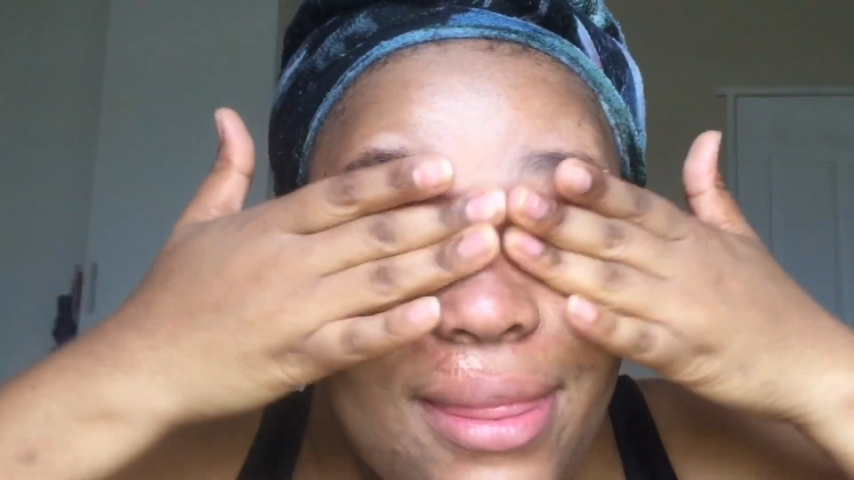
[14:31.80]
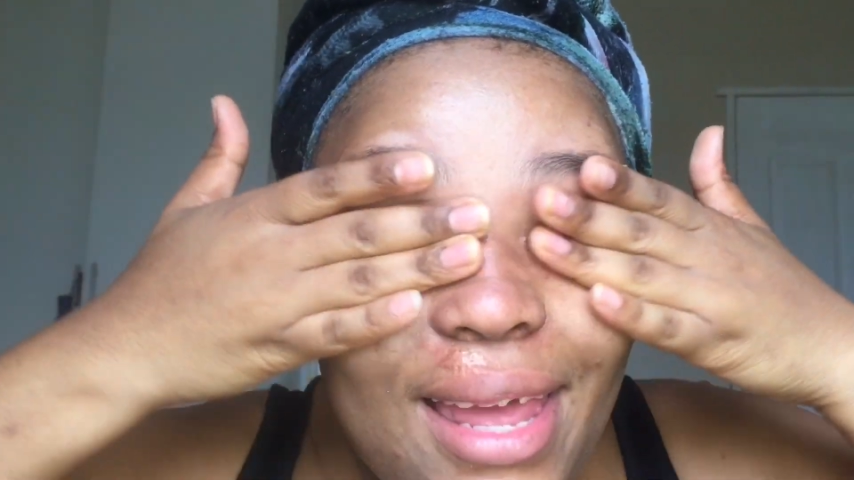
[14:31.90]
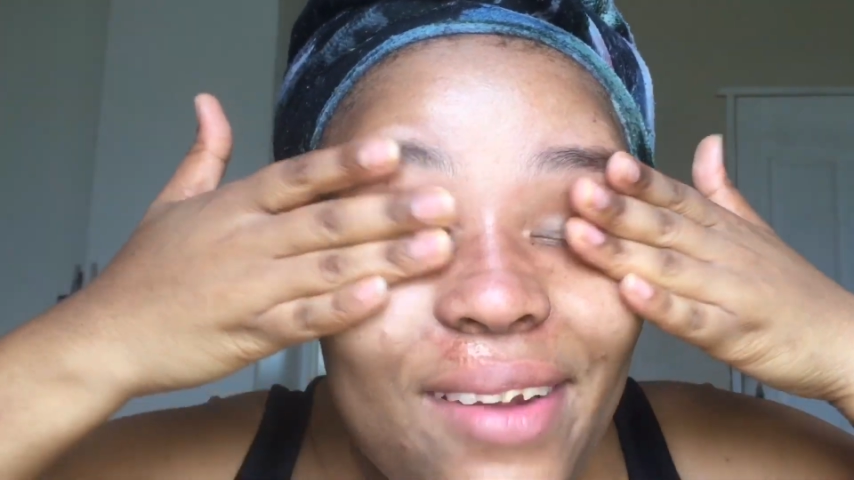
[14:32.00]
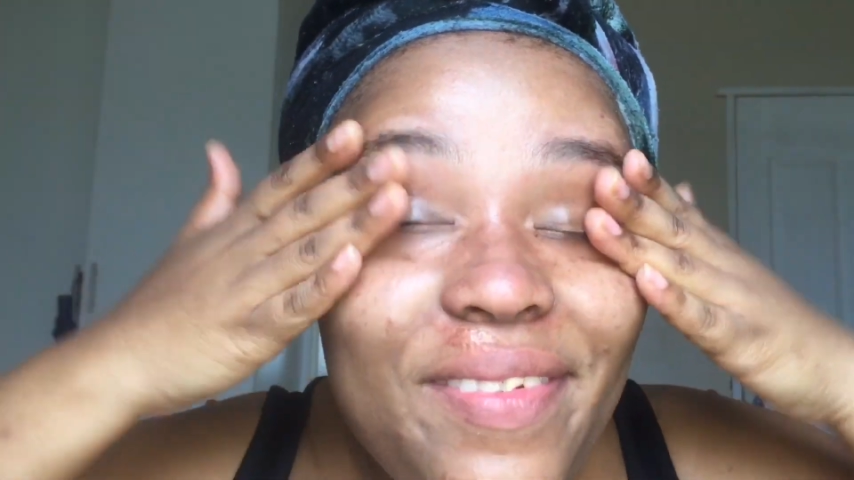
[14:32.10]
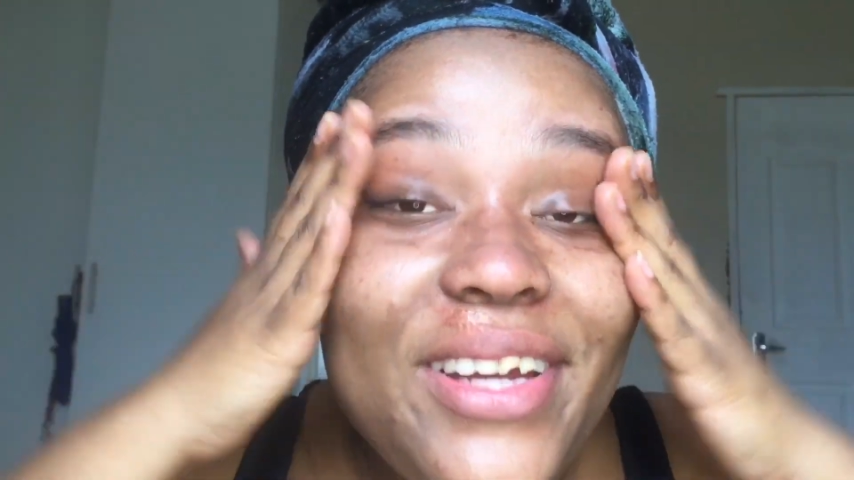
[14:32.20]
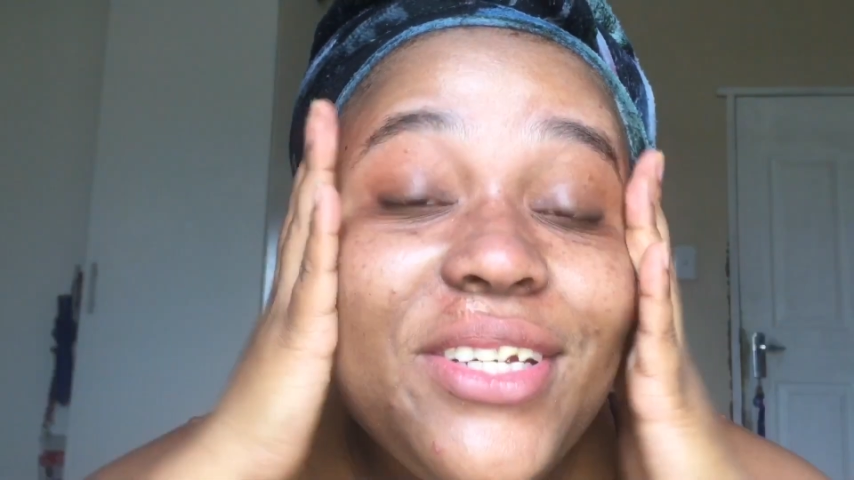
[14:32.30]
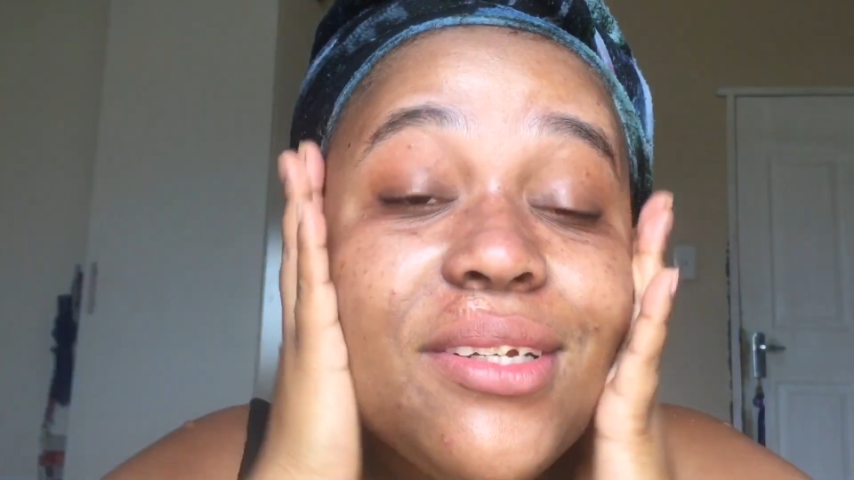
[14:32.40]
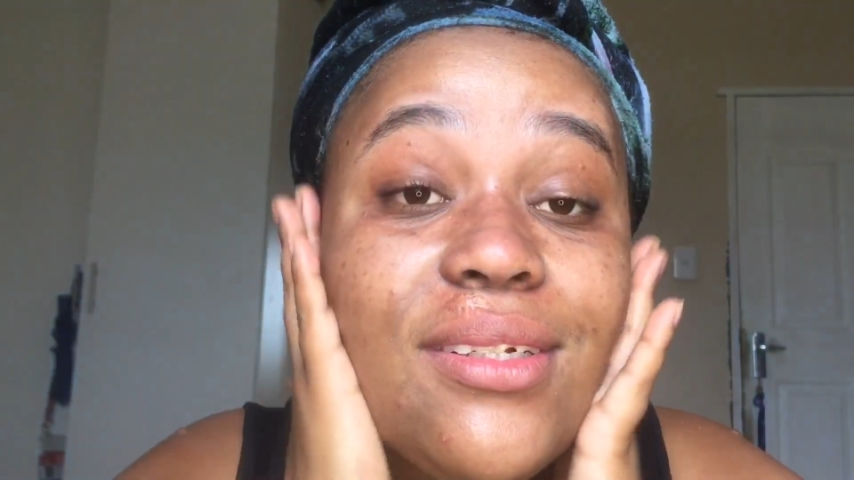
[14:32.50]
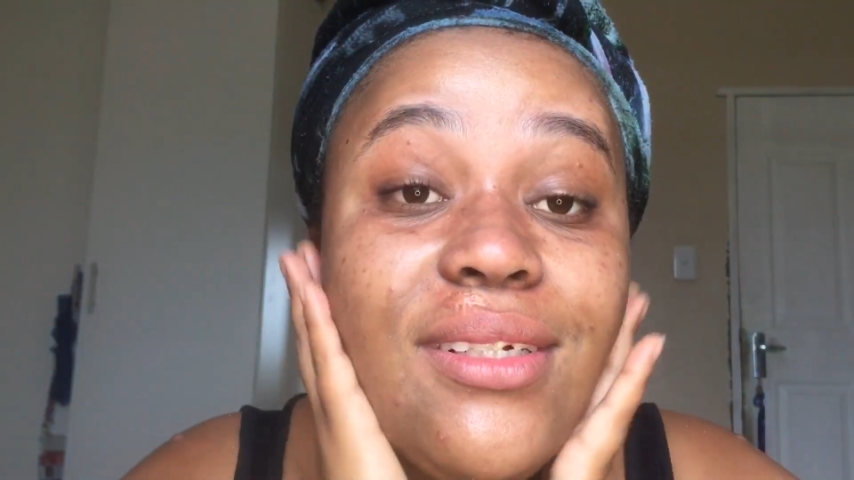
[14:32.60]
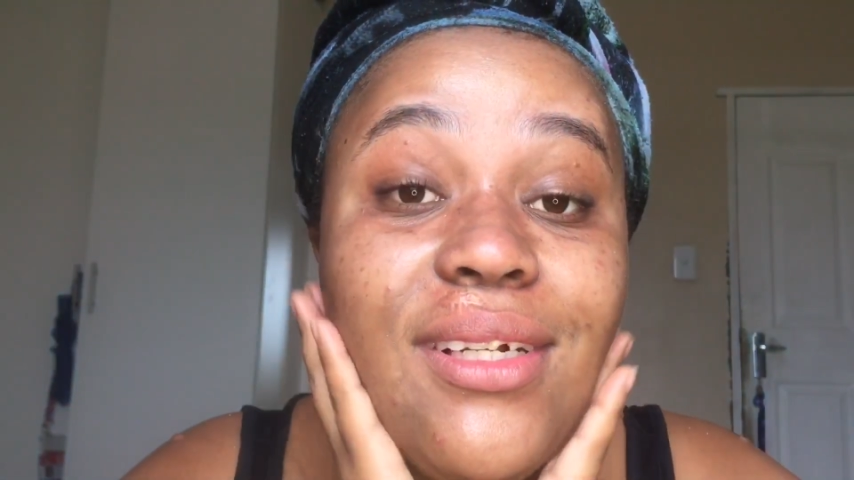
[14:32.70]
that
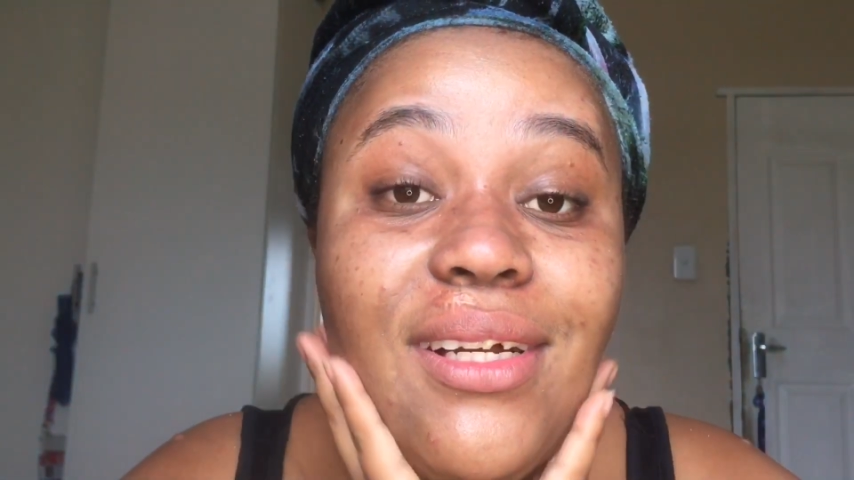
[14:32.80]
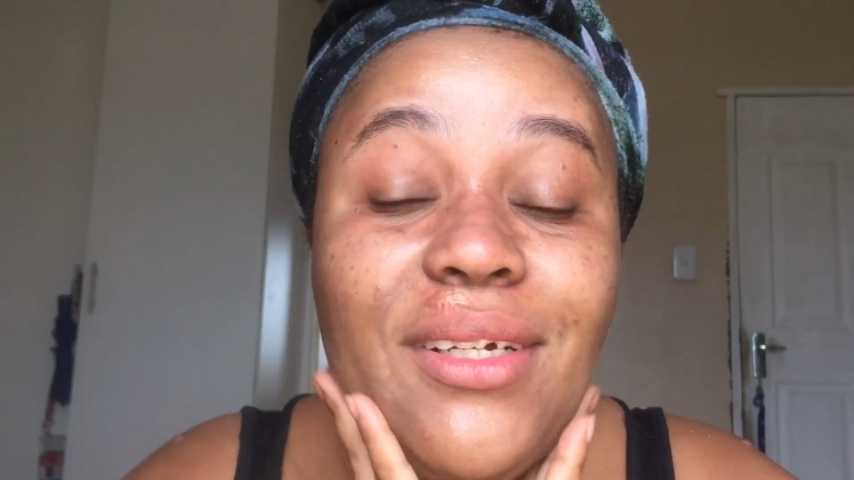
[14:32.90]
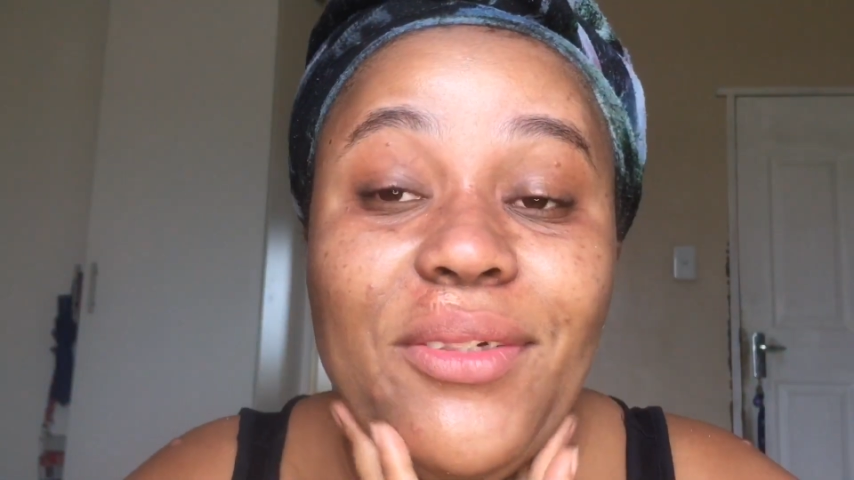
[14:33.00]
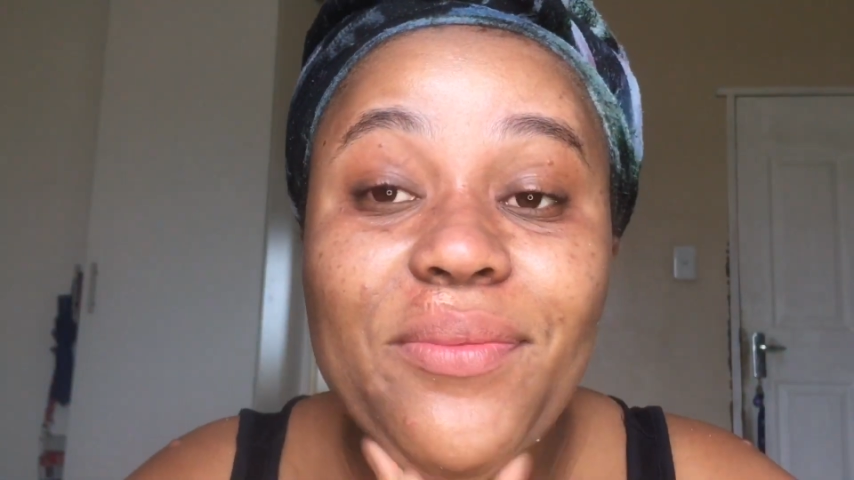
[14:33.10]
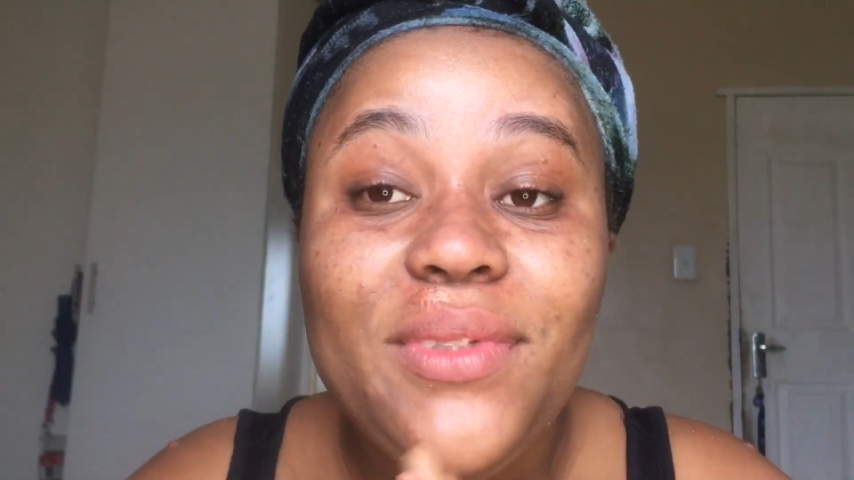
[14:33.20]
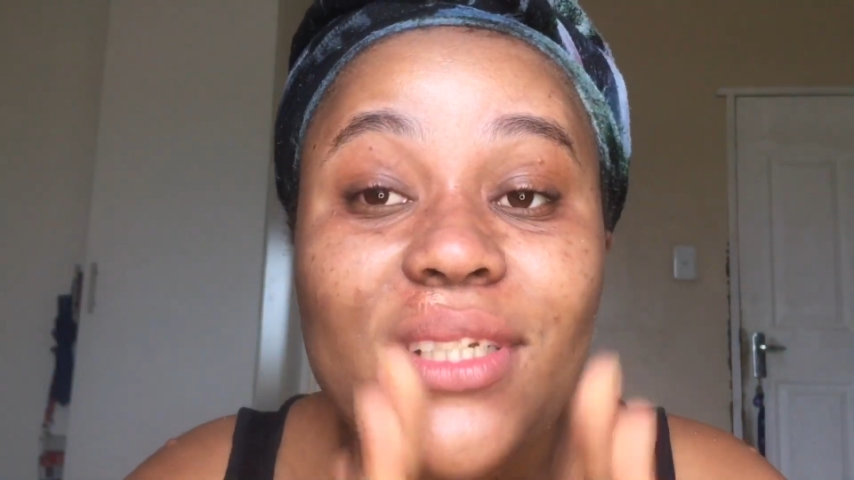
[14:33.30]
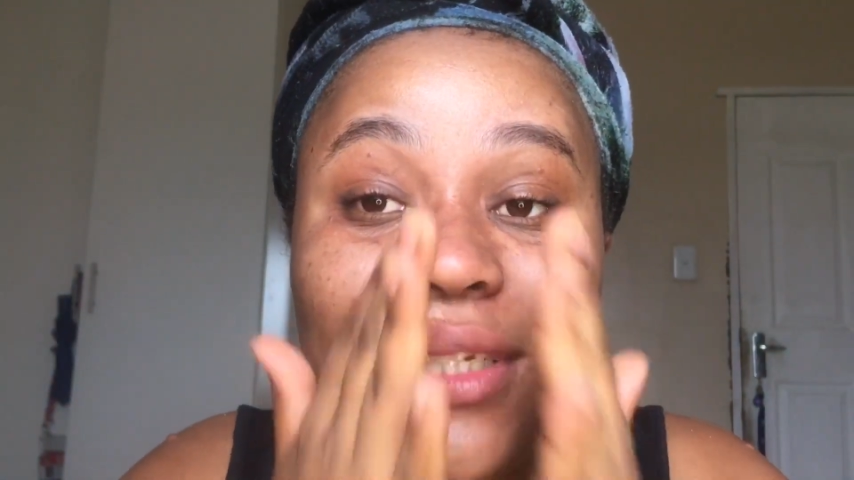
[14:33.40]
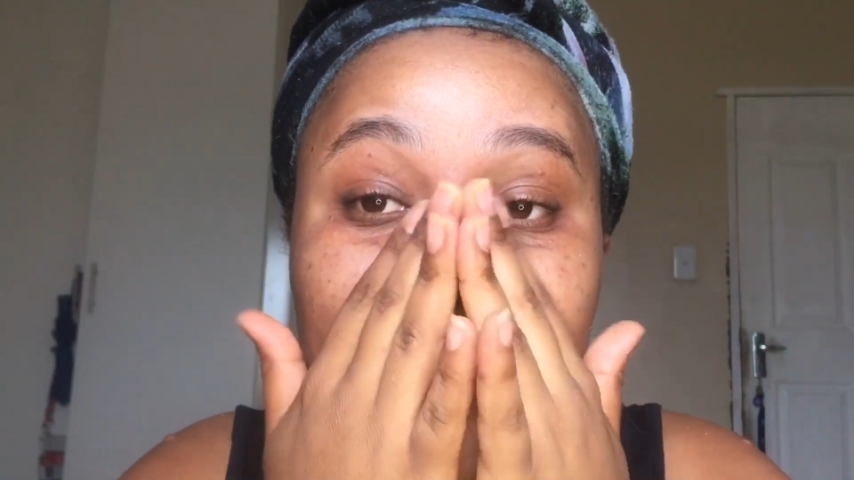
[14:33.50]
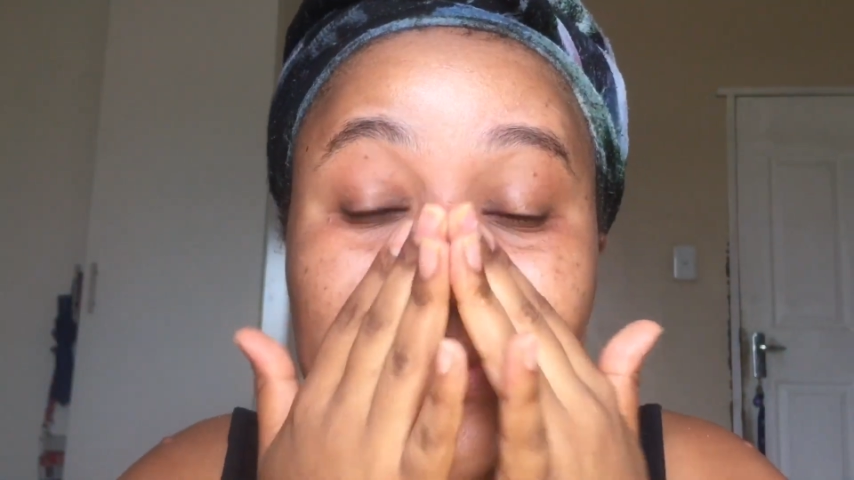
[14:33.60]
facial didn't